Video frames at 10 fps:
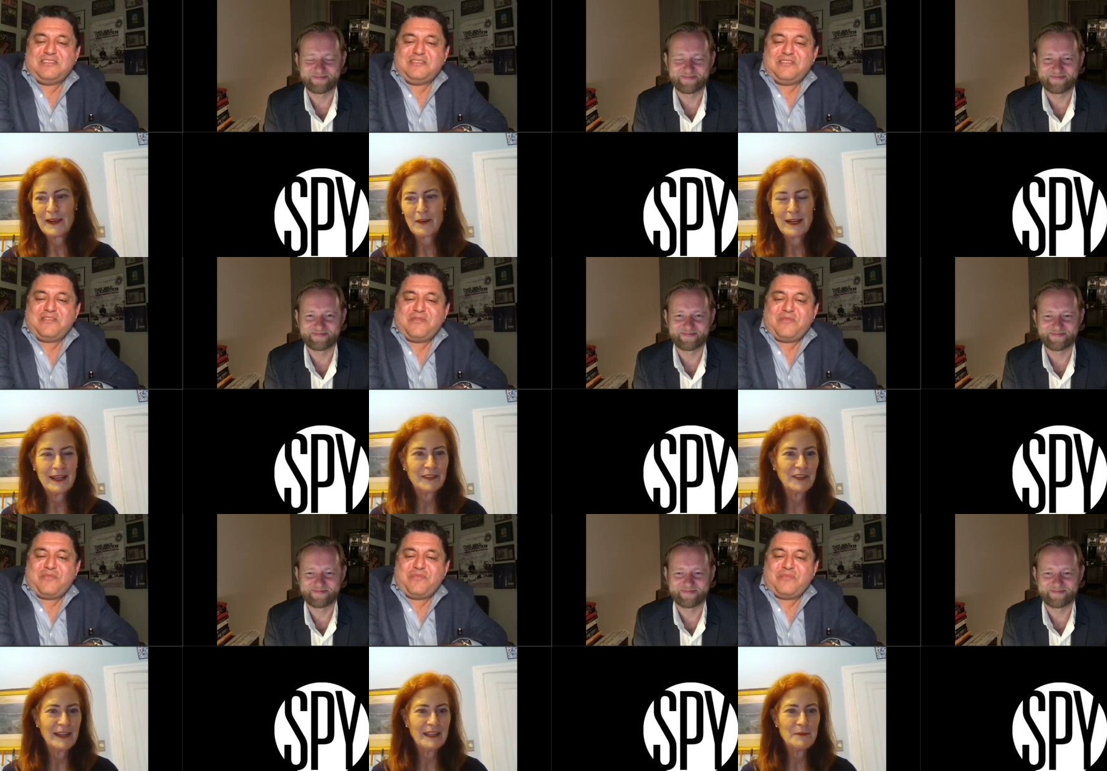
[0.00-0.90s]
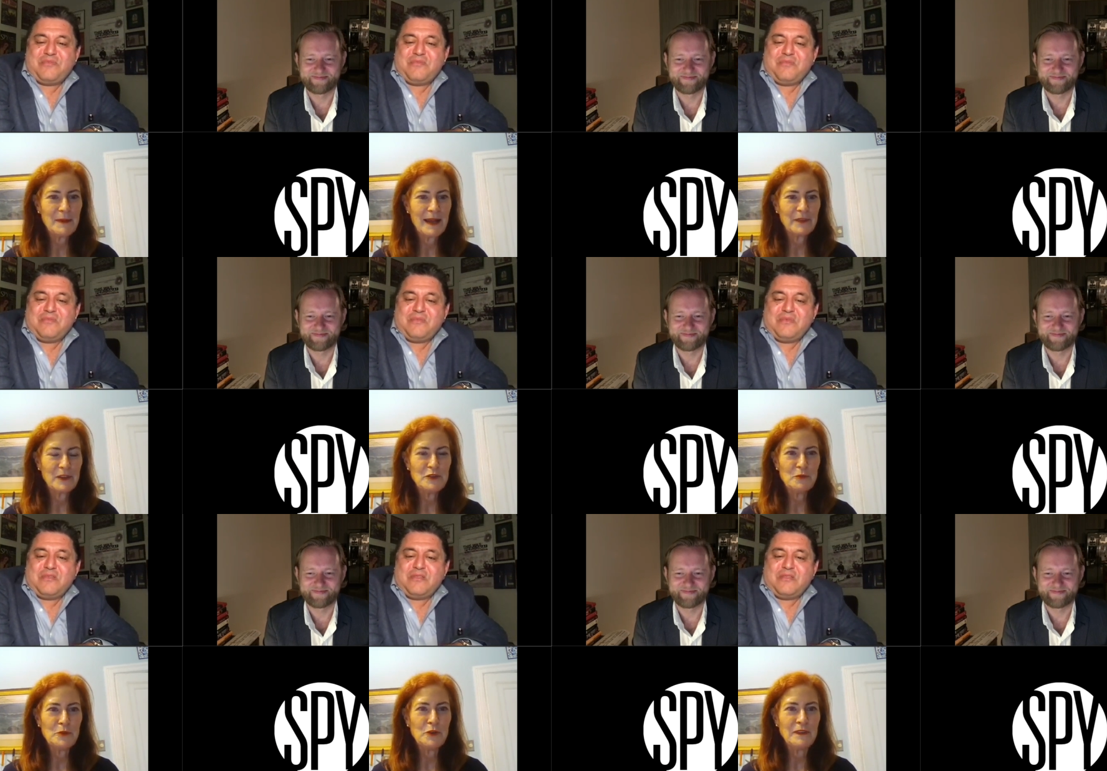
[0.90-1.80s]
Speaker 1: very excited about the
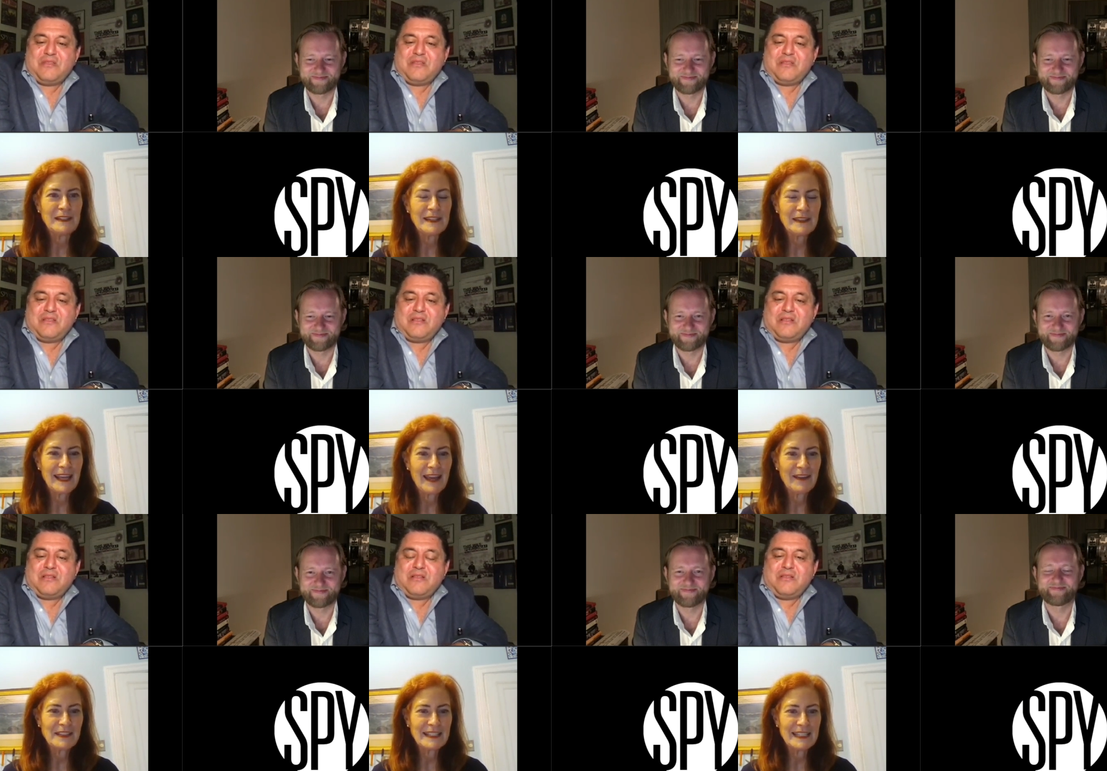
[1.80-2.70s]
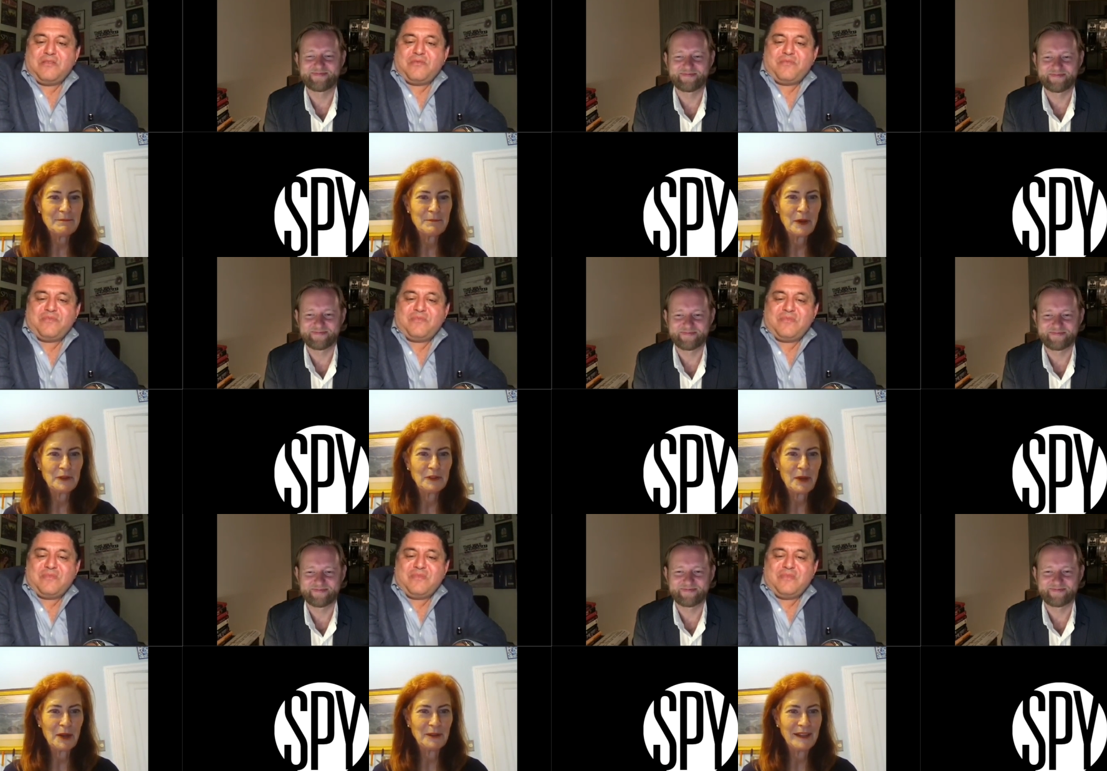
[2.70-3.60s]
new movie that they have to keep
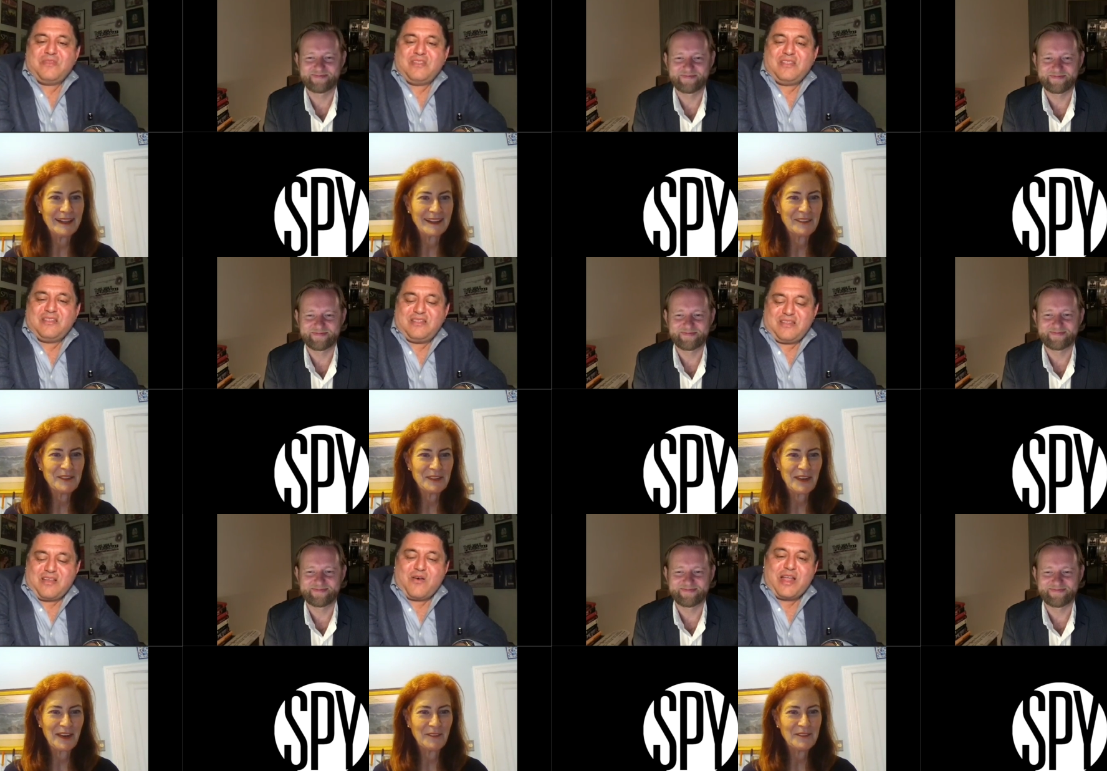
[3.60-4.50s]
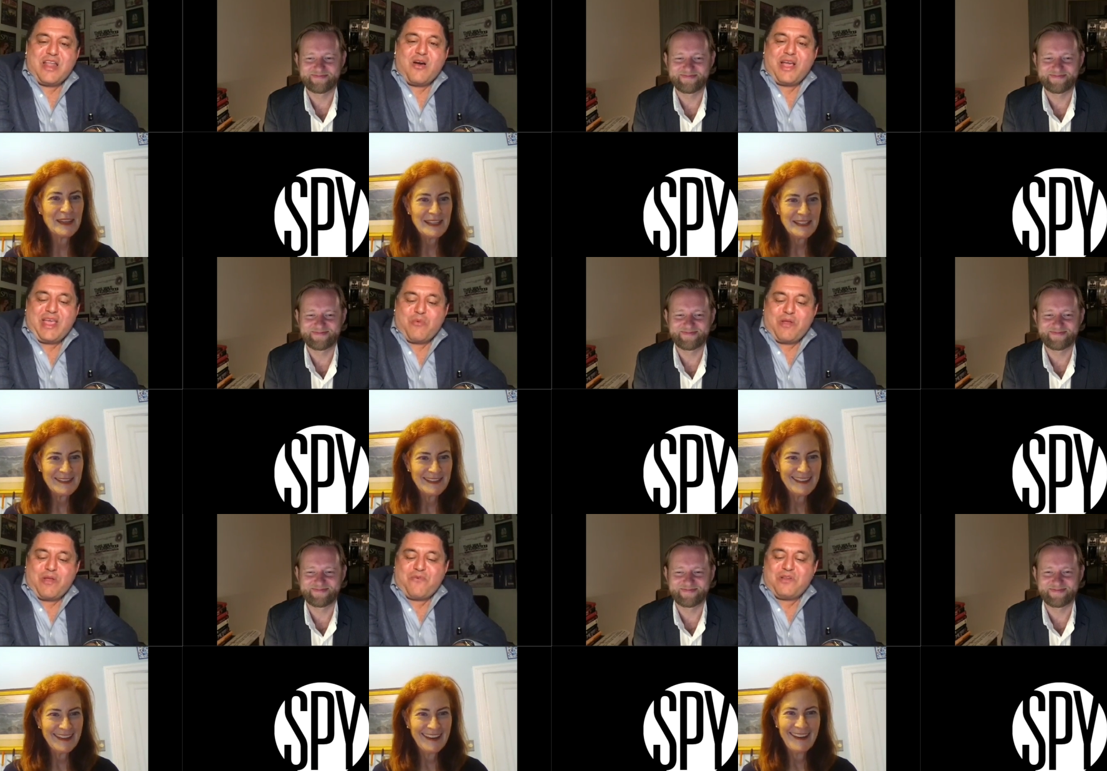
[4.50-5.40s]
postponing.
Speaker 2: So oh, I know. I
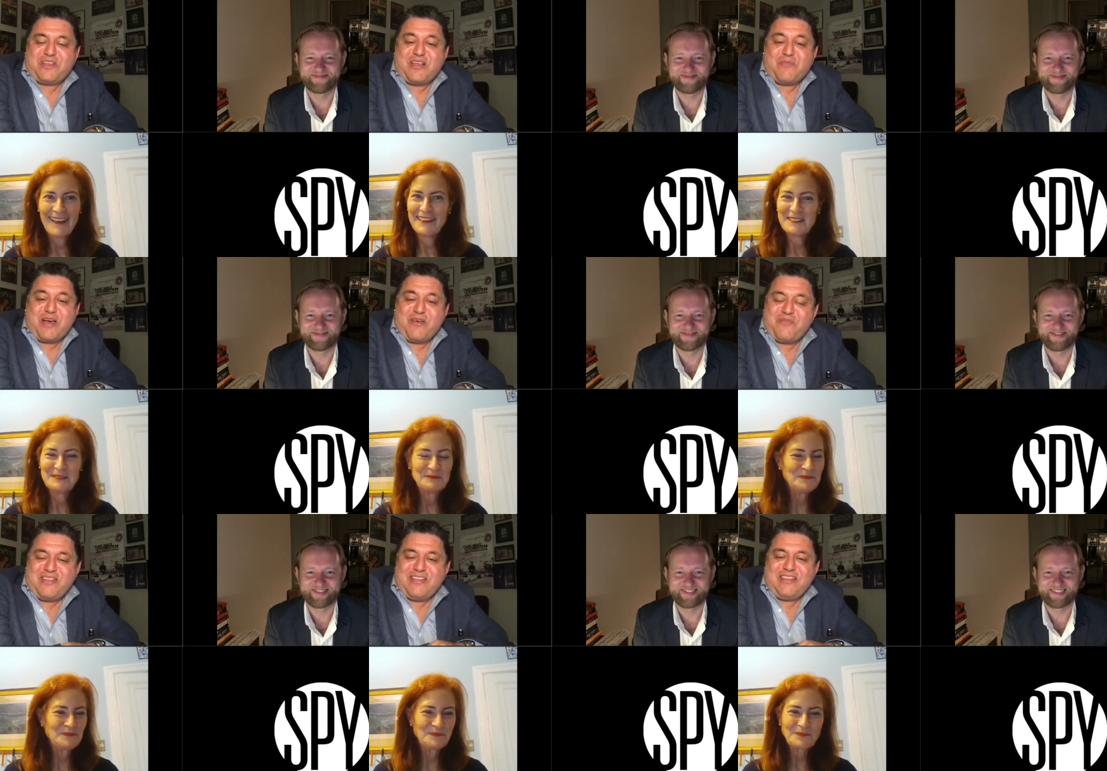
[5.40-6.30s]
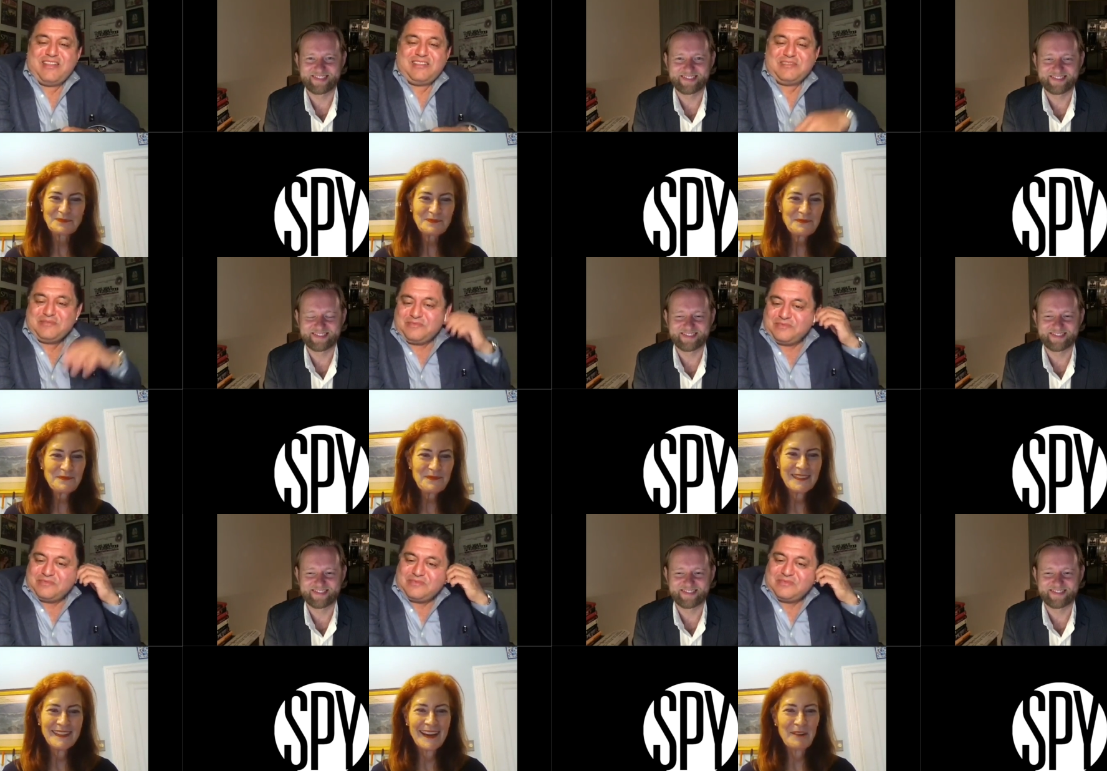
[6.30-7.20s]
can't wait for it to come out.
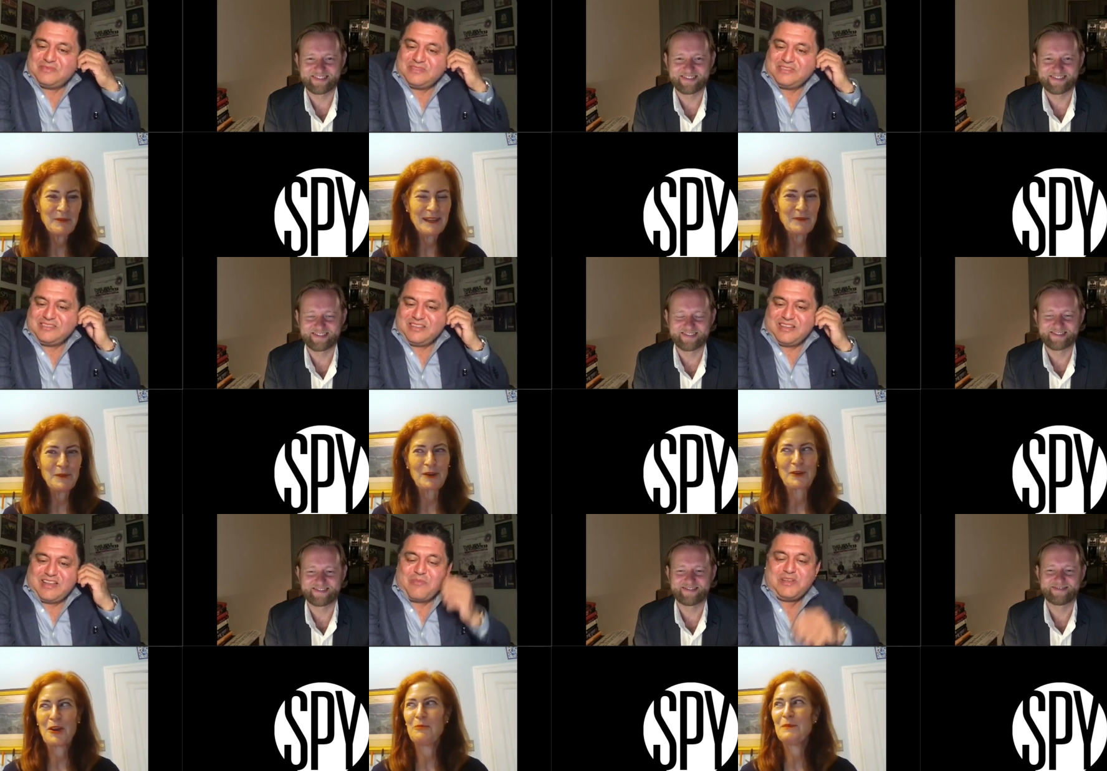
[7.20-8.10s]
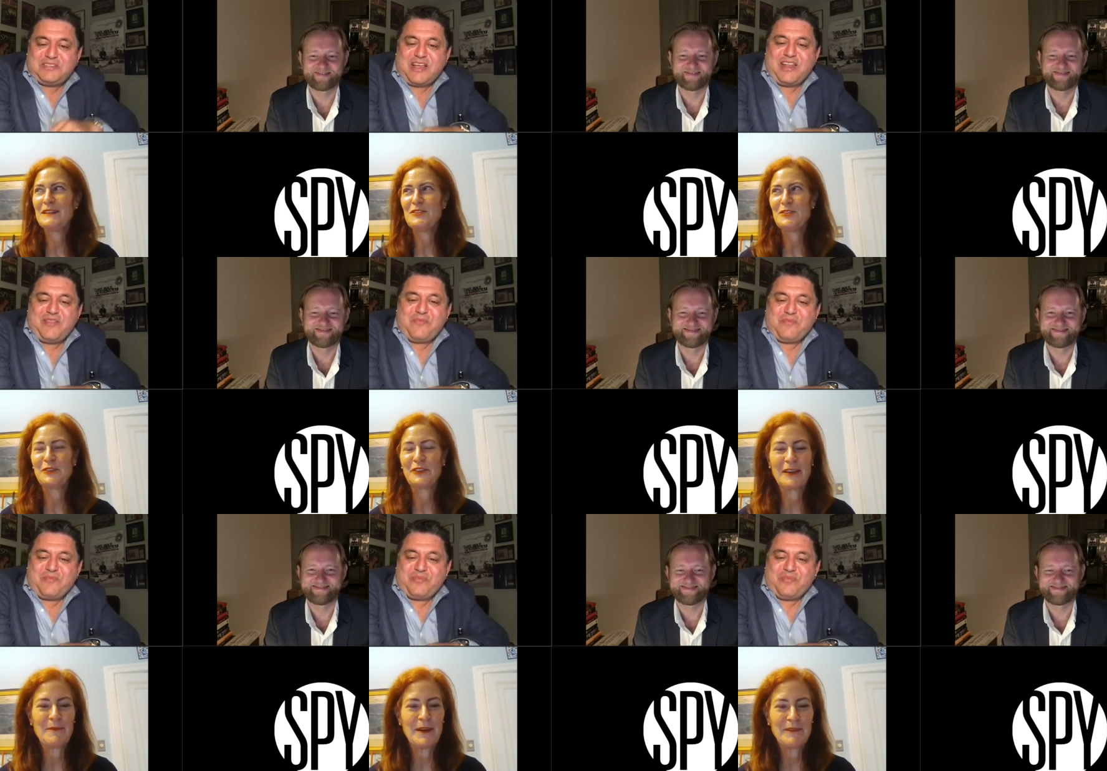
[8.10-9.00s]
Speaker 1: Yeah, we we were hoping to do
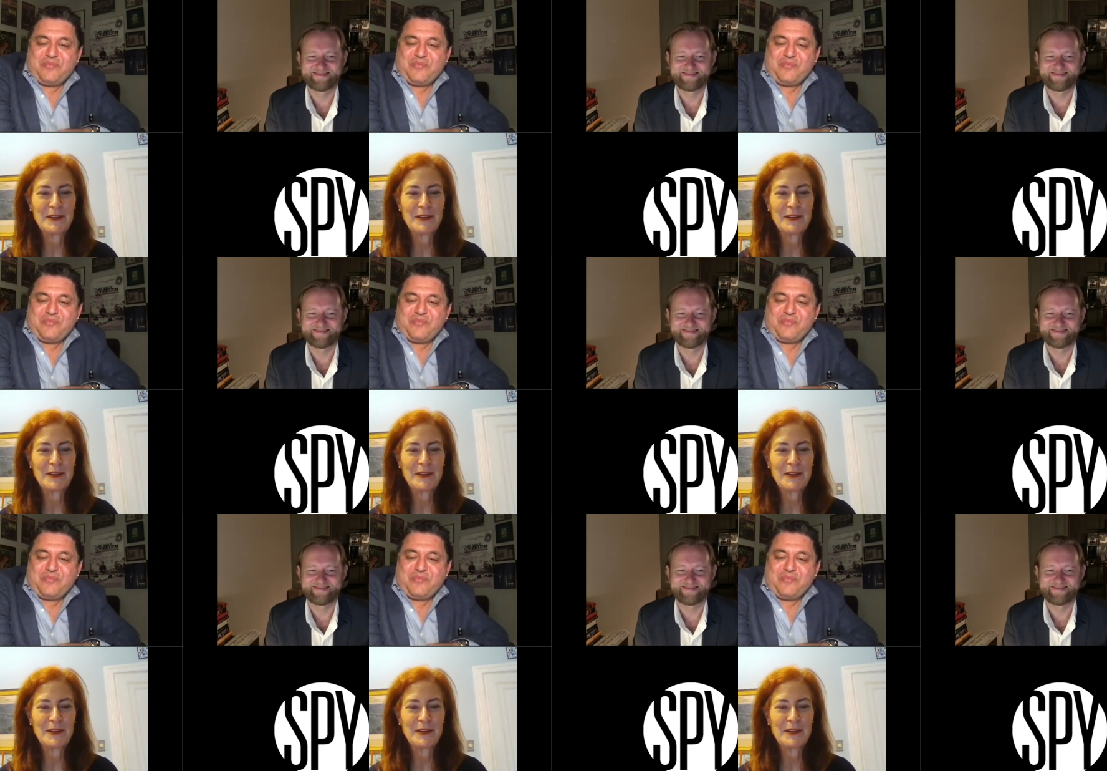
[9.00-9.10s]
some